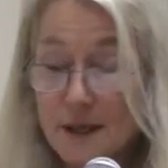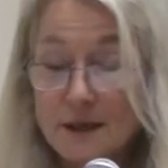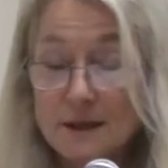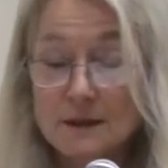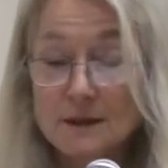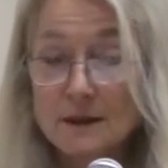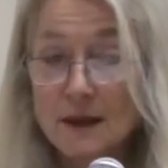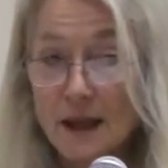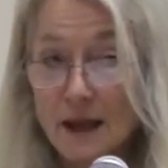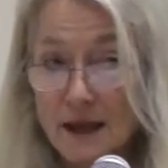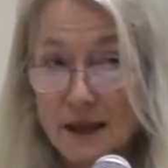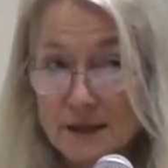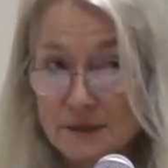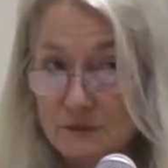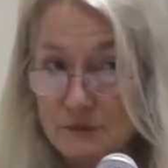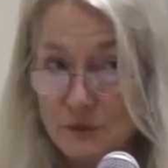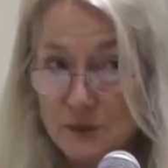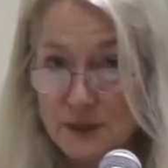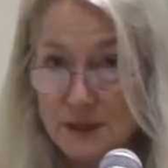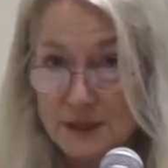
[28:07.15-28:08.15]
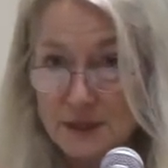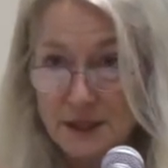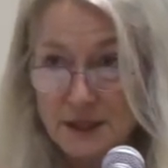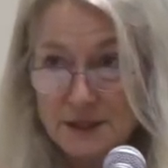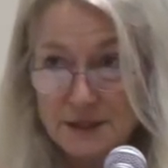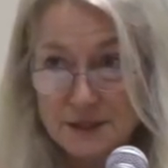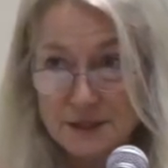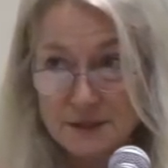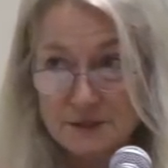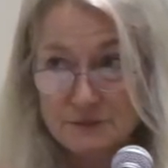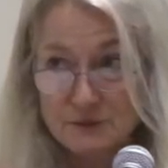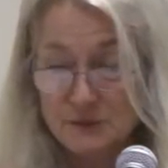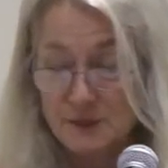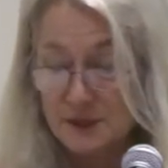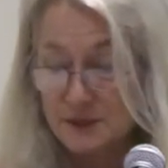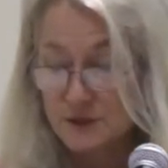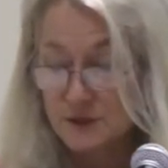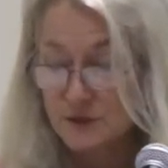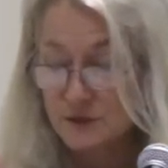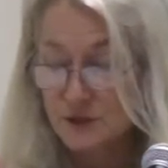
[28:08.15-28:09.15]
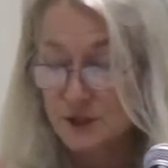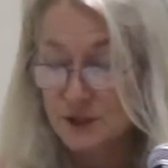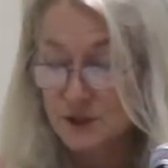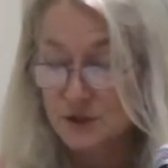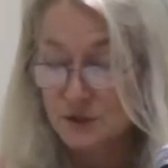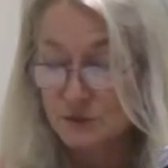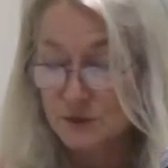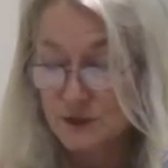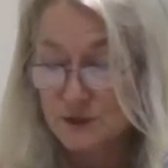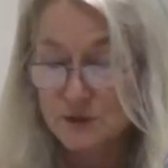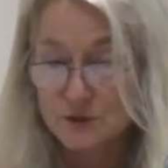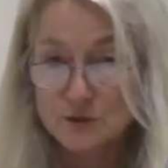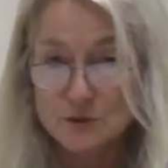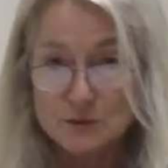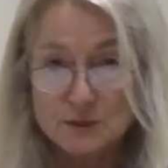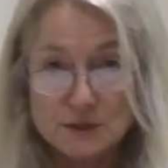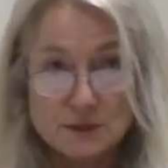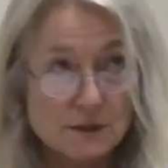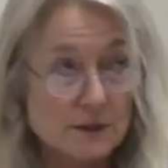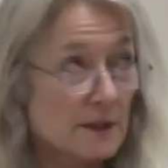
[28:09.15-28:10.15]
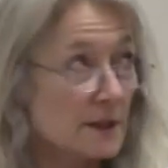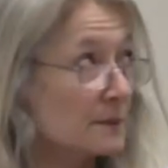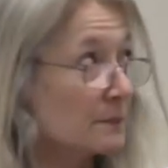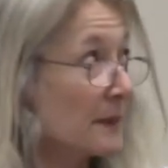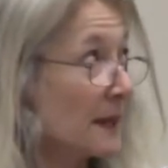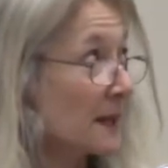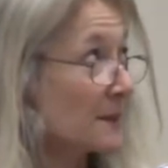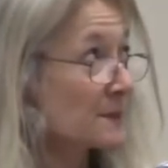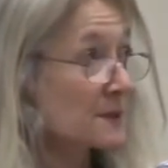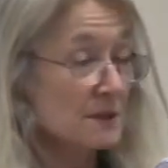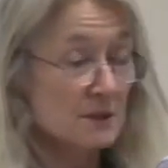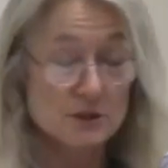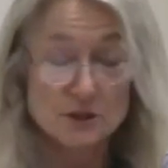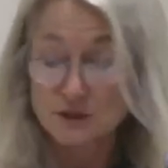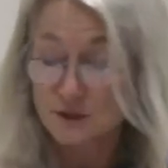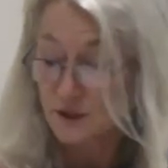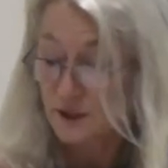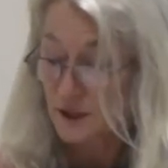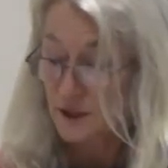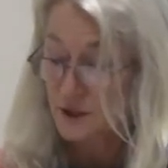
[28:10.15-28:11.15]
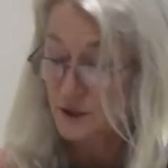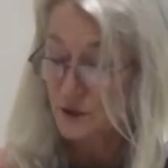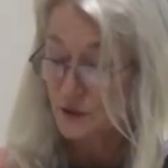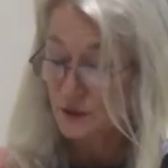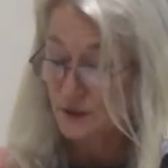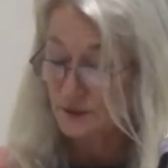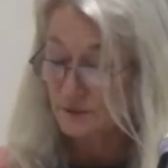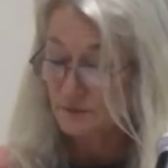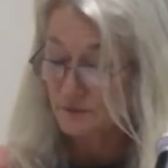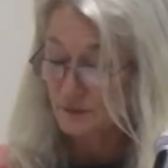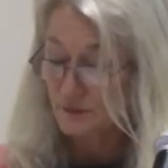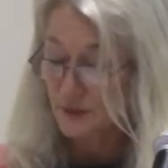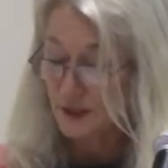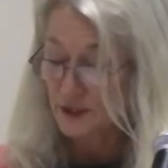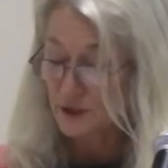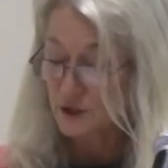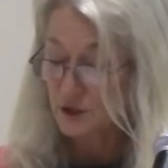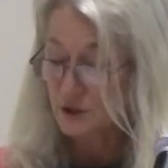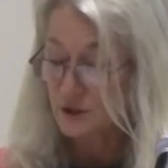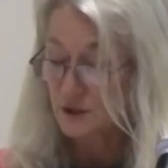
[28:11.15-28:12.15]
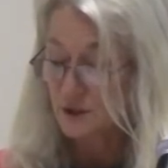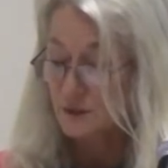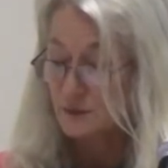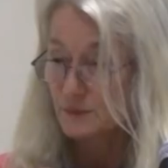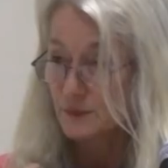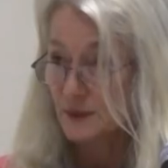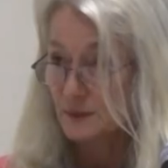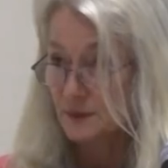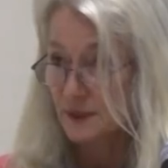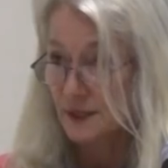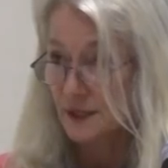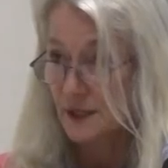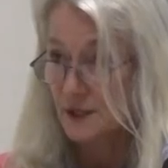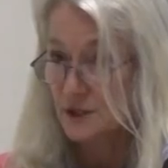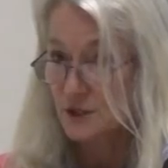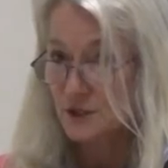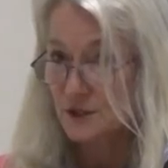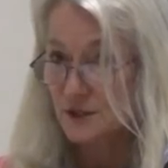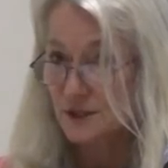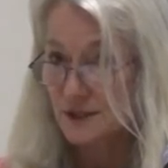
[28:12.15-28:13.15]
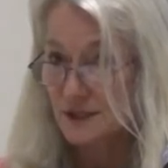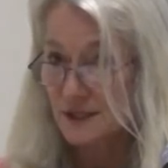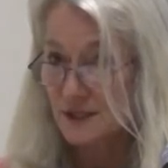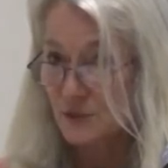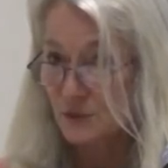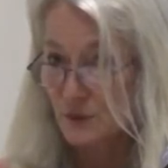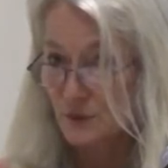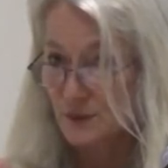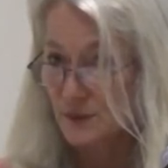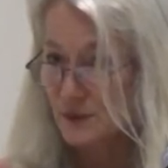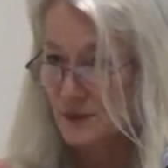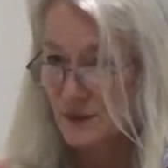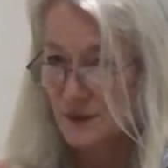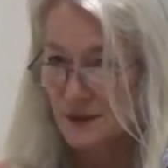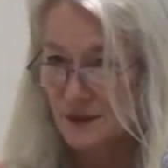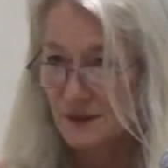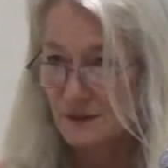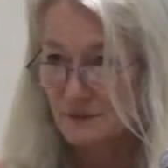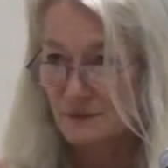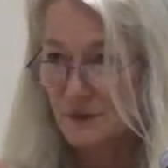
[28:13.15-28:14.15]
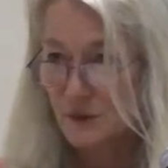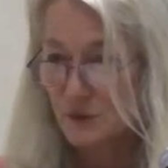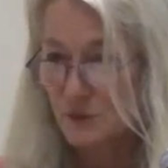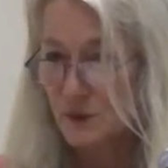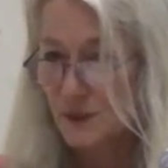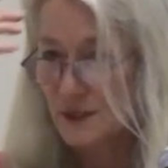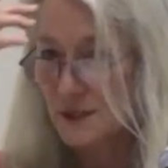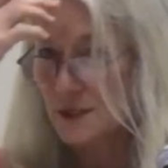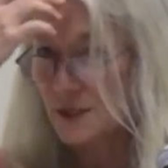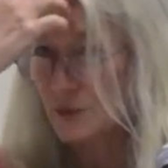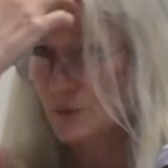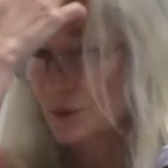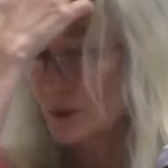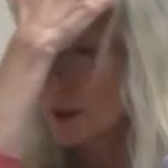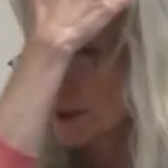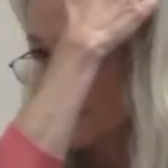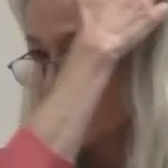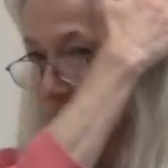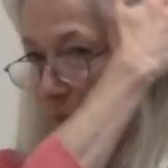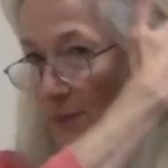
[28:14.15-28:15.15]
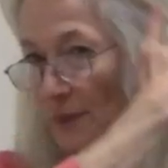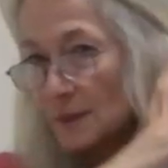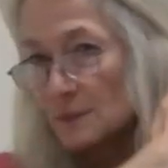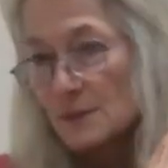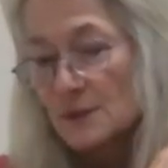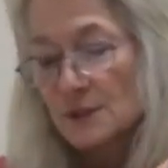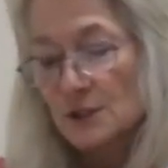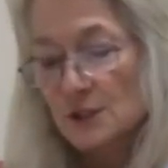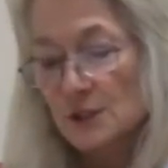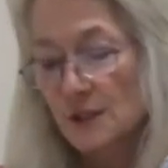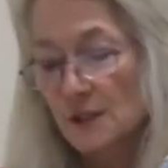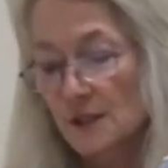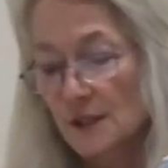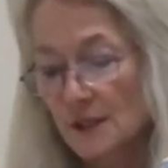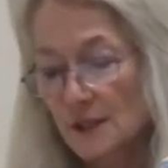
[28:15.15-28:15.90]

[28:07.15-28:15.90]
a lot of what I did for my dissertation research was look at maps and geological information and publications, because that's where most of the info was. There weren't any published